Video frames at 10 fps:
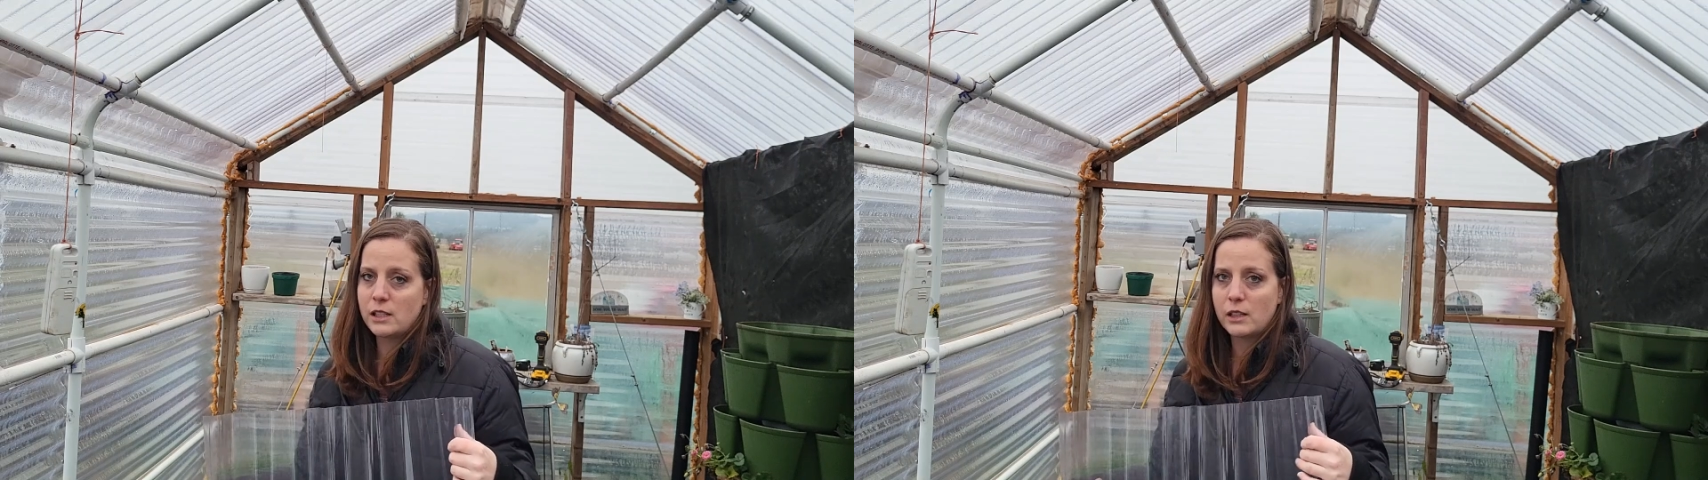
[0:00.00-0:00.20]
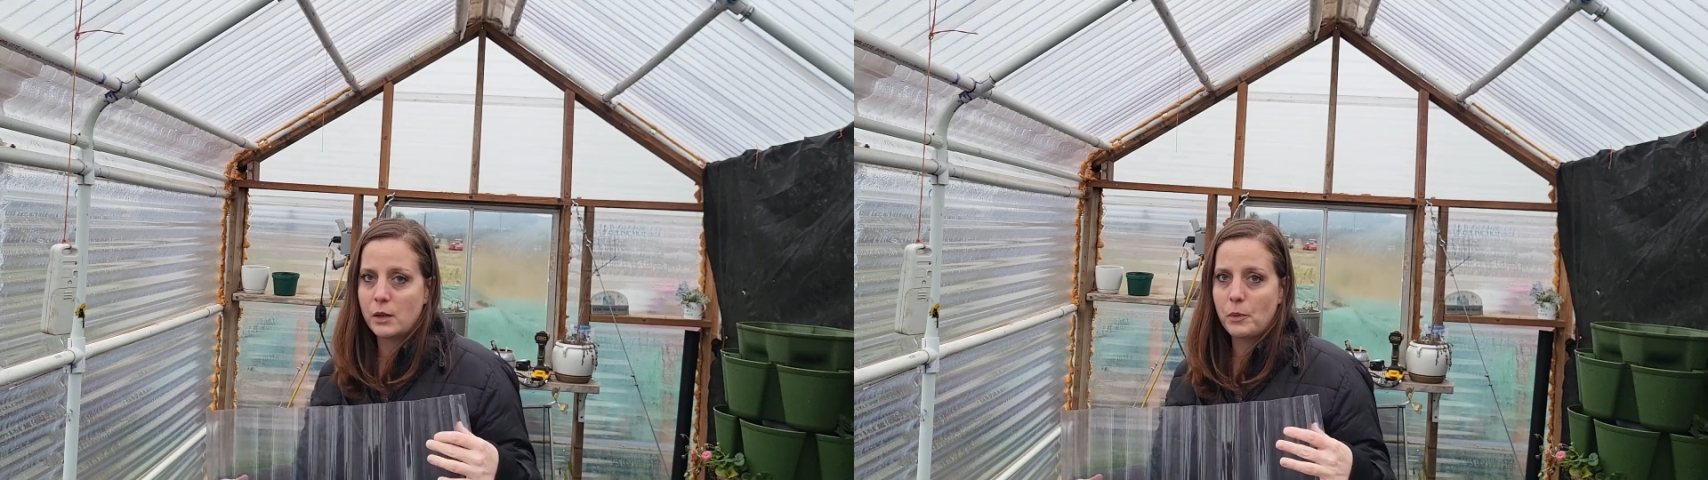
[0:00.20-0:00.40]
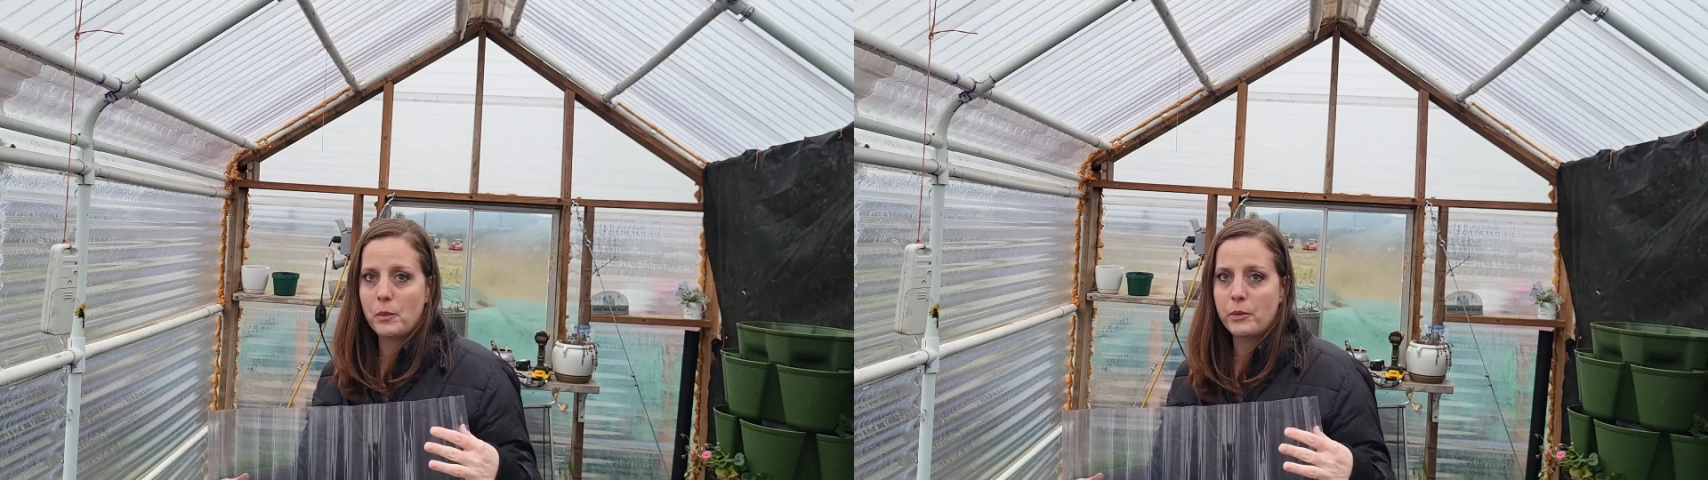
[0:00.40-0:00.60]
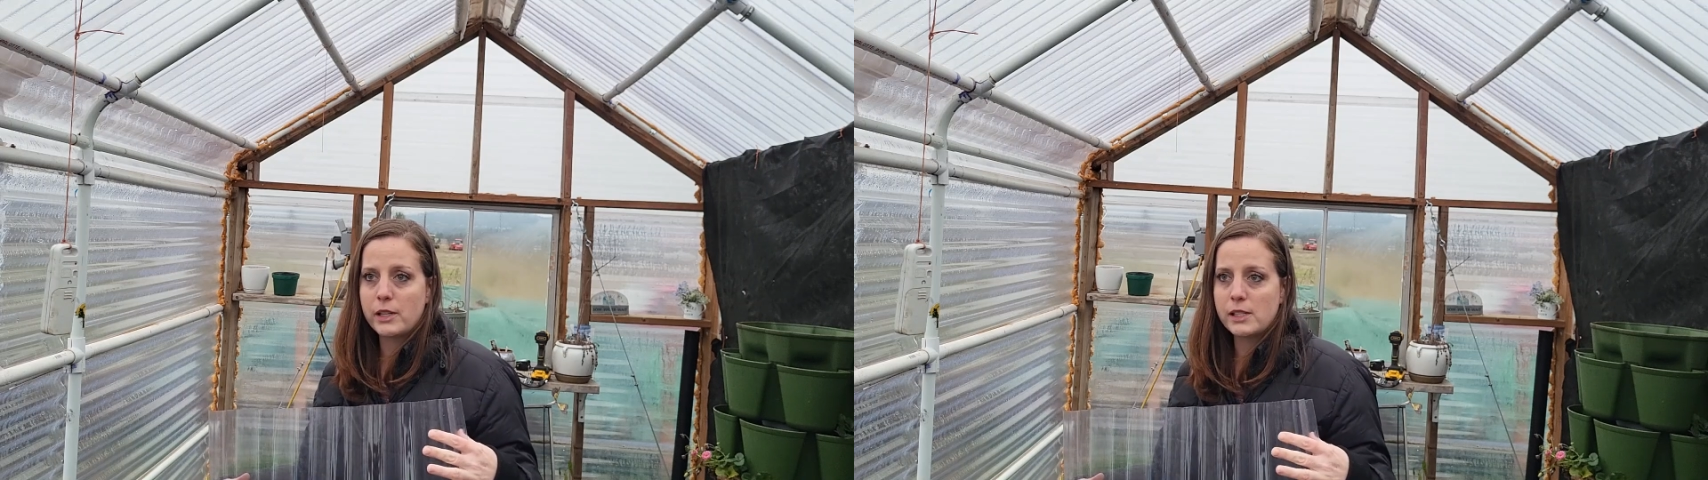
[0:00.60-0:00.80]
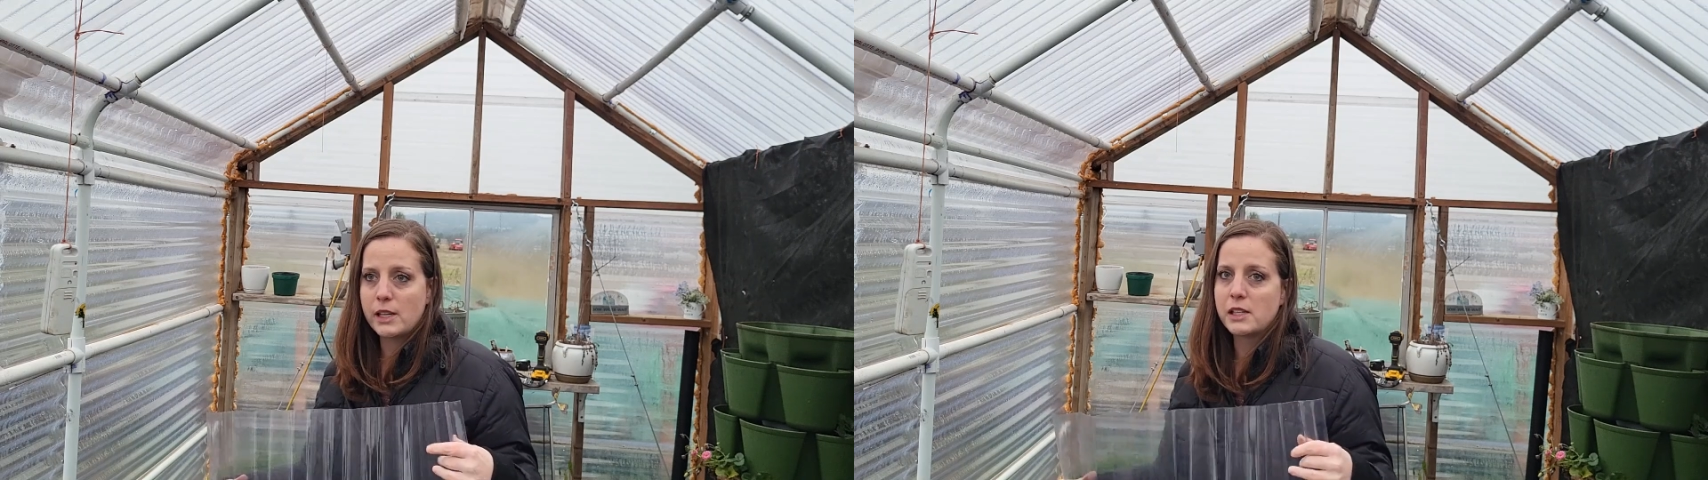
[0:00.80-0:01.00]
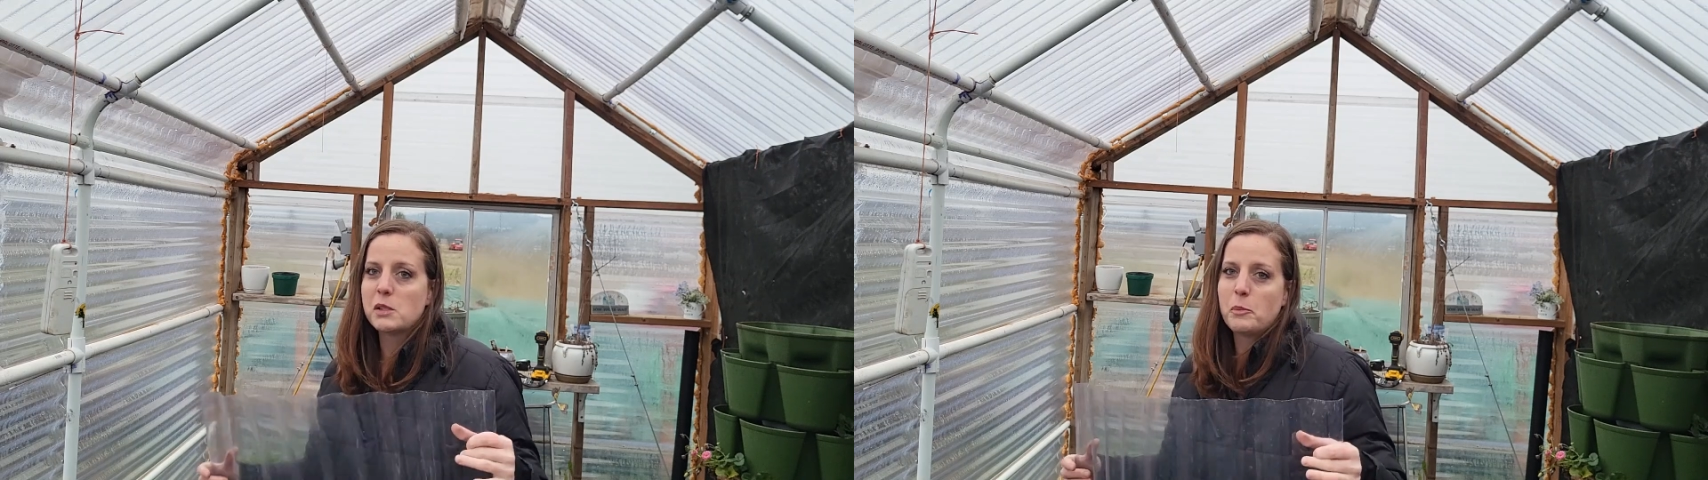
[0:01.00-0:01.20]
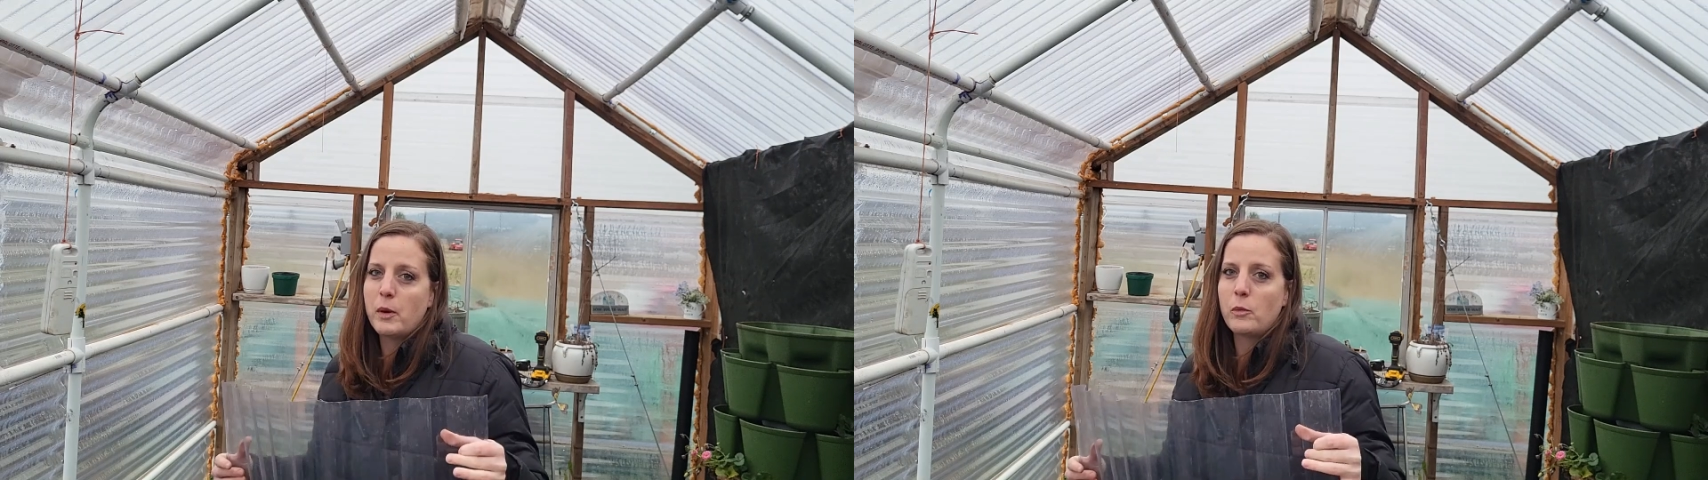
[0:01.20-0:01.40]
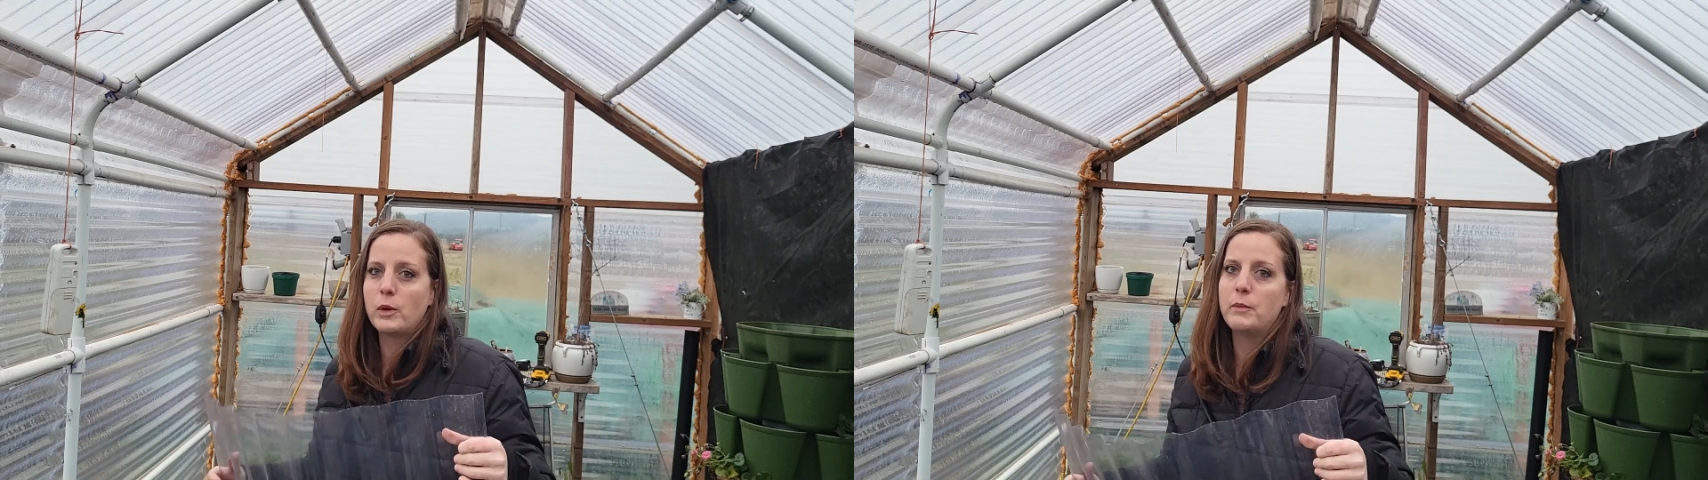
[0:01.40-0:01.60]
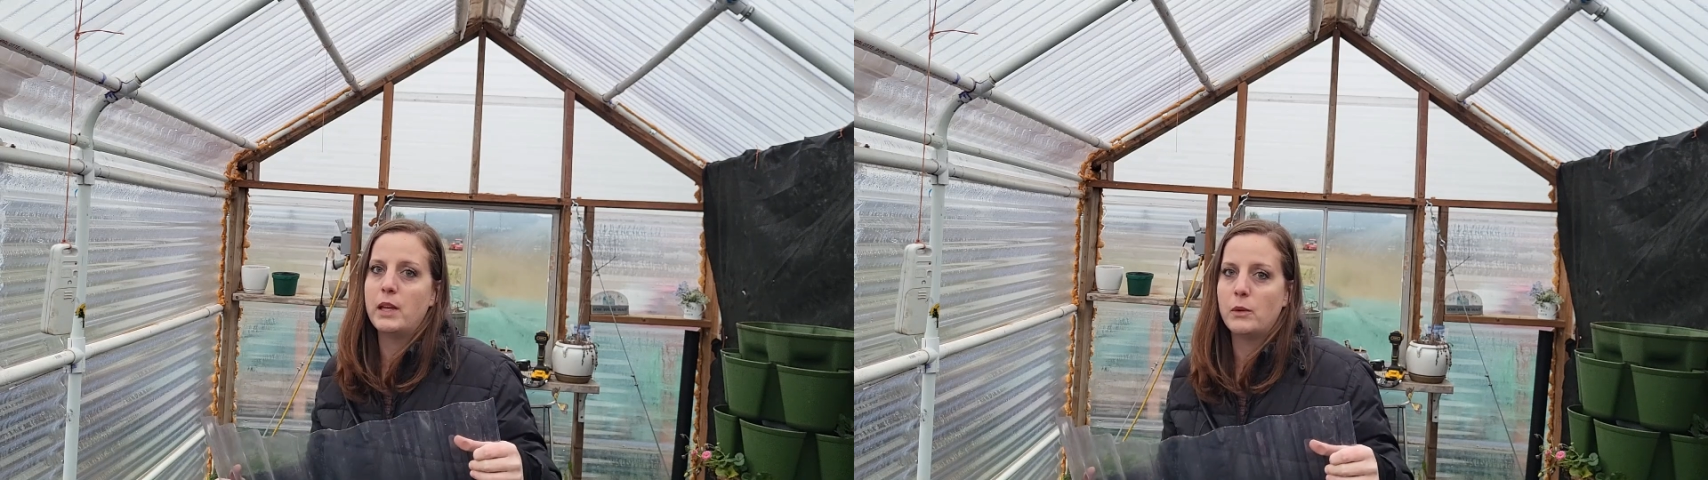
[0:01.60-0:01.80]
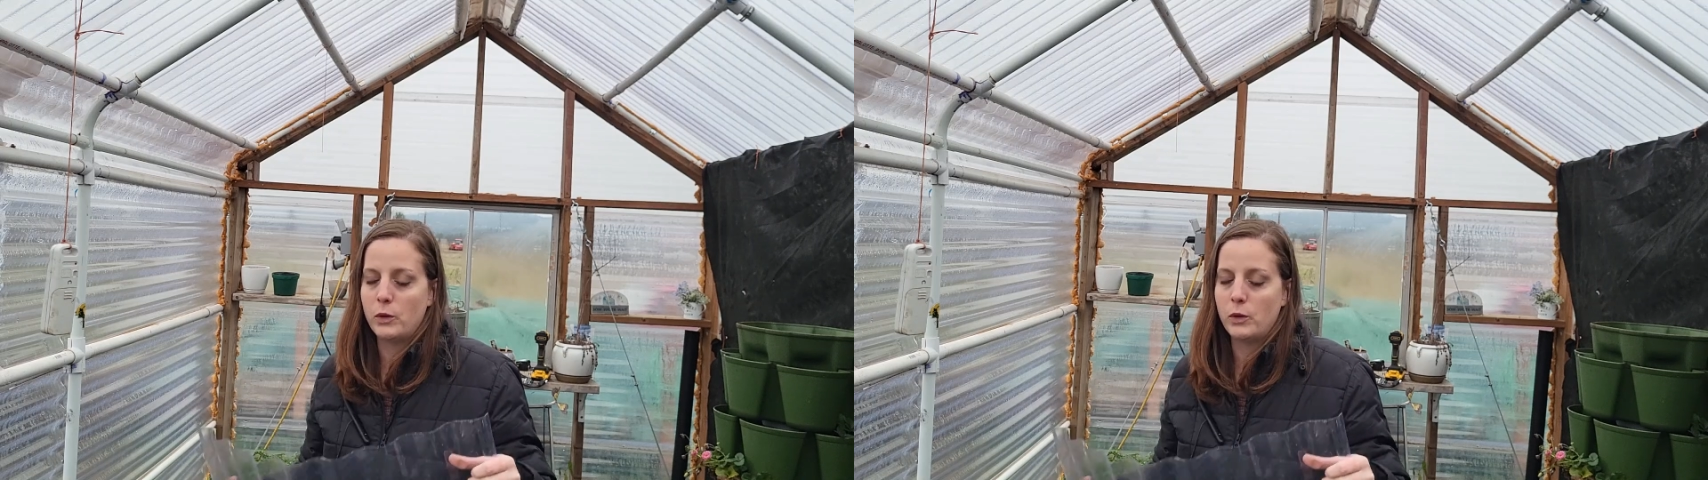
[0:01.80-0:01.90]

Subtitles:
to the appropriate size, but we made it